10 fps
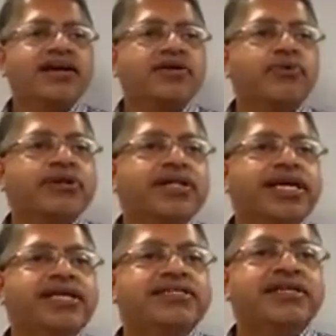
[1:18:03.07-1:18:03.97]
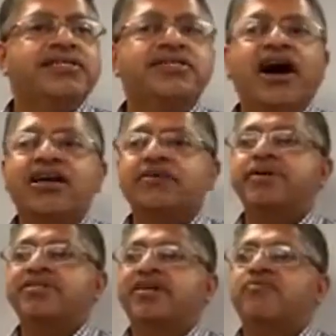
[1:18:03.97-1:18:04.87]
released
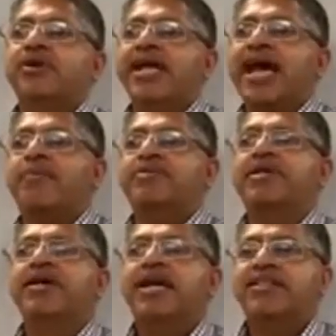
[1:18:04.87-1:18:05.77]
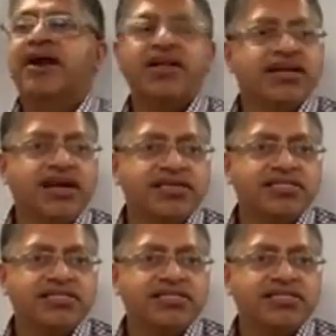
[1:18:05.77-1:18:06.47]
documents of what happened in the Holocaust.